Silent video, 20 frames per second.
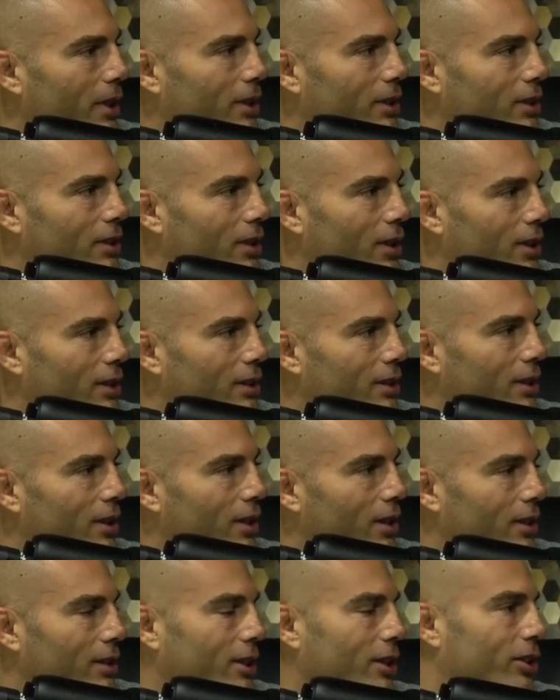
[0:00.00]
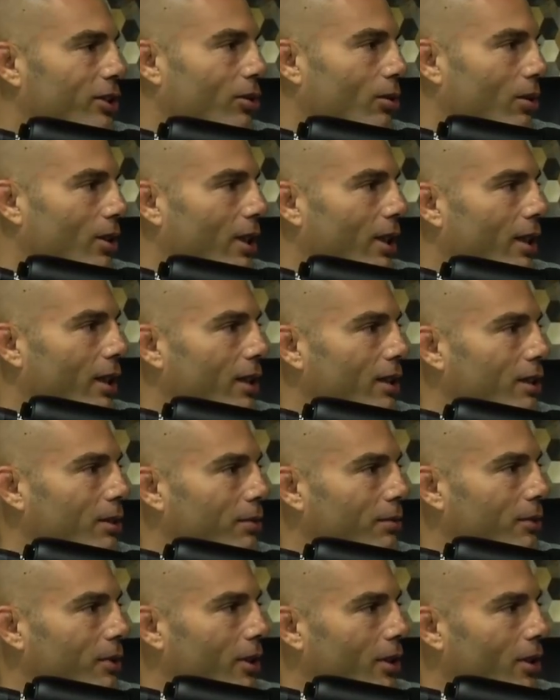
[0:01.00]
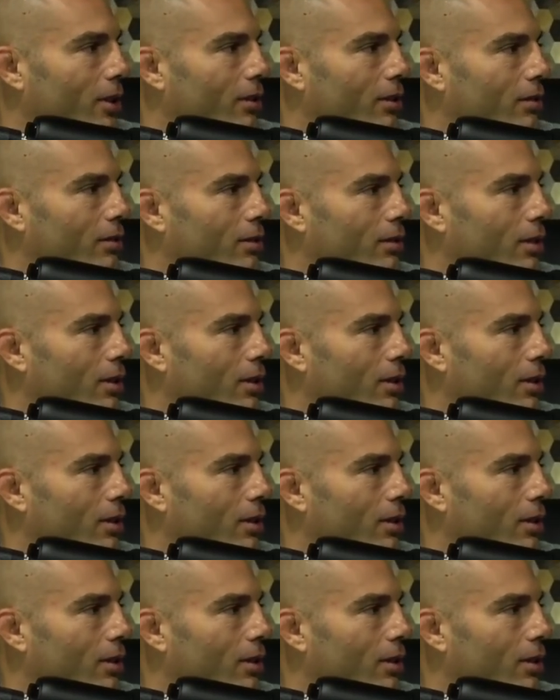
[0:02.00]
that's that's uh, it's historic, I guess. You know, yeah.